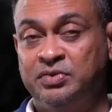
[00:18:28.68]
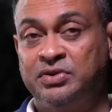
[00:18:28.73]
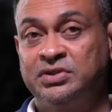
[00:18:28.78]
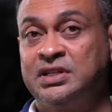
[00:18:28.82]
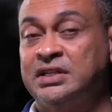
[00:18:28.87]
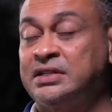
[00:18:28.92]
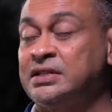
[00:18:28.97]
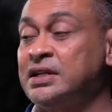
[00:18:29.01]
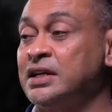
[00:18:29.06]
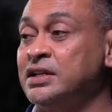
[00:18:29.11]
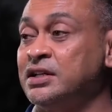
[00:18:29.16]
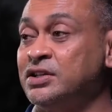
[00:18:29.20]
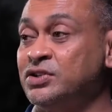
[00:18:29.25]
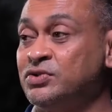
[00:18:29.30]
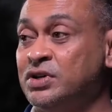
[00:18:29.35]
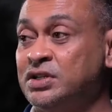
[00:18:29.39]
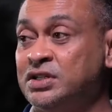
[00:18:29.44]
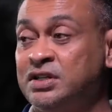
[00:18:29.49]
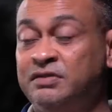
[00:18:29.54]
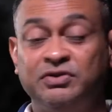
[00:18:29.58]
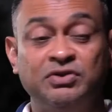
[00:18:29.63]
just like the
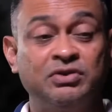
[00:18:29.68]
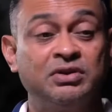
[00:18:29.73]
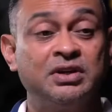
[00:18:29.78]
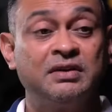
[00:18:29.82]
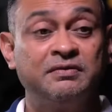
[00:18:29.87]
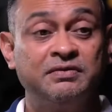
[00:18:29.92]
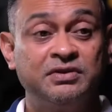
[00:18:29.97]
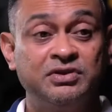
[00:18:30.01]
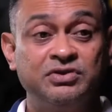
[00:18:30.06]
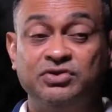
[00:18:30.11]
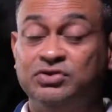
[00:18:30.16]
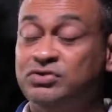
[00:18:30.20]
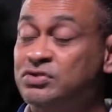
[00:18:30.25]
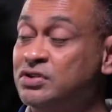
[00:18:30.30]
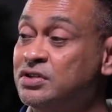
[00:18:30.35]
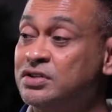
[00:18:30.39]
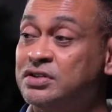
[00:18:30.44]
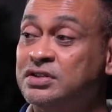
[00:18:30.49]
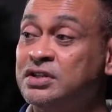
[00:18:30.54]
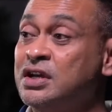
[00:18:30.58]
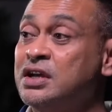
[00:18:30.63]
US, if you don't have
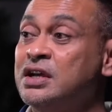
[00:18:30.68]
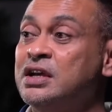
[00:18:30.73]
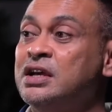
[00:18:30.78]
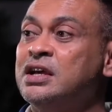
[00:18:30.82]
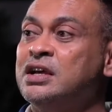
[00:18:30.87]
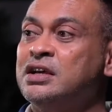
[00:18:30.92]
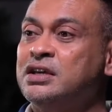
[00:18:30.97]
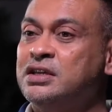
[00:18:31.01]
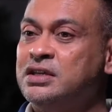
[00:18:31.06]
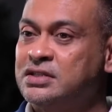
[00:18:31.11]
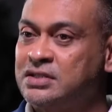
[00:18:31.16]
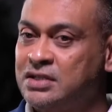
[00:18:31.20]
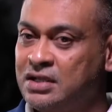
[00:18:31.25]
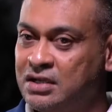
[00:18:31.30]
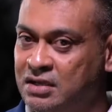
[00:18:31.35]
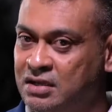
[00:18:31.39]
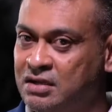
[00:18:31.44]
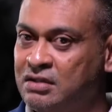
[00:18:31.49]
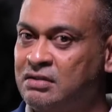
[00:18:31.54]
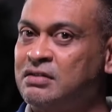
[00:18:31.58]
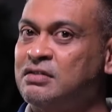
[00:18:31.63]
insurance, it's
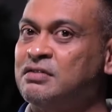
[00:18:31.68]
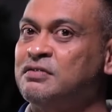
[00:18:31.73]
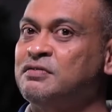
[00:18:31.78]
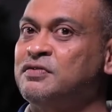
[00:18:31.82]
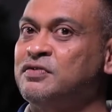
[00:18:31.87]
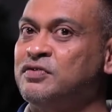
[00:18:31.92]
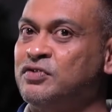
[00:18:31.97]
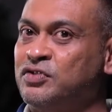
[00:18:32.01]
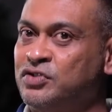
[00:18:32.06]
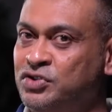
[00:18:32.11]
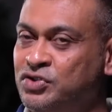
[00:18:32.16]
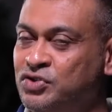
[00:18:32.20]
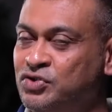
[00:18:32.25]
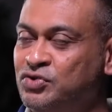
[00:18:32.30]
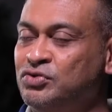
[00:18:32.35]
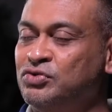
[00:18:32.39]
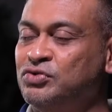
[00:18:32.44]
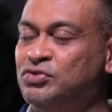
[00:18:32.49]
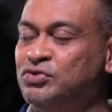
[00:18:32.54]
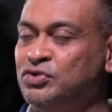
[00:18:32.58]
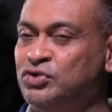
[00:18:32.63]
hard for
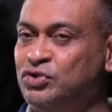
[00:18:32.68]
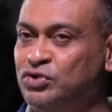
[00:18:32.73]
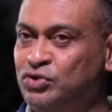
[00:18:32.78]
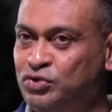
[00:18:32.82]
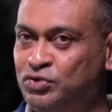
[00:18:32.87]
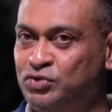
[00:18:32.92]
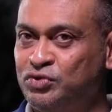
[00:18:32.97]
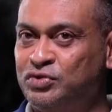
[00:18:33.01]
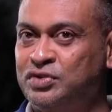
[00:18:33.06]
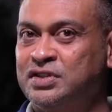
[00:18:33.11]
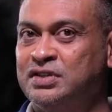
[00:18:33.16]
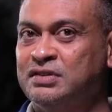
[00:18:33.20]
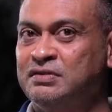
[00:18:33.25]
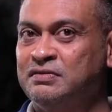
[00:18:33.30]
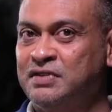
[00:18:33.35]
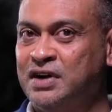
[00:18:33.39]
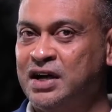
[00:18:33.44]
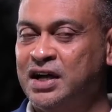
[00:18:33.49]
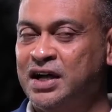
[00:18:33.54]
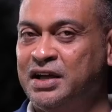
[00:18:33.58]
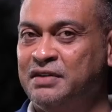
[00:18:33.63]
you to
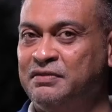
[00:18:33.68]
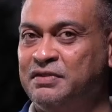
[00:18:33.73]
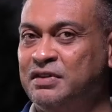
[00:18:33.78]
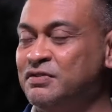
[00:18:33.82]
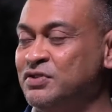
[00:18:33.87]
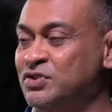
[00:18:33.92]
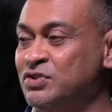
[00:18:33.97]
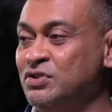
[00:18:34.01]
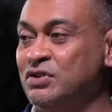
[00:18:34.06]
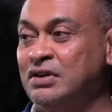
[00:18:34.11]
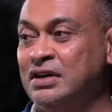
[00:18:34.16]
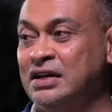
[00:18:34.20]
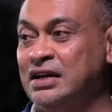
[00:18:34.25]
survive if you're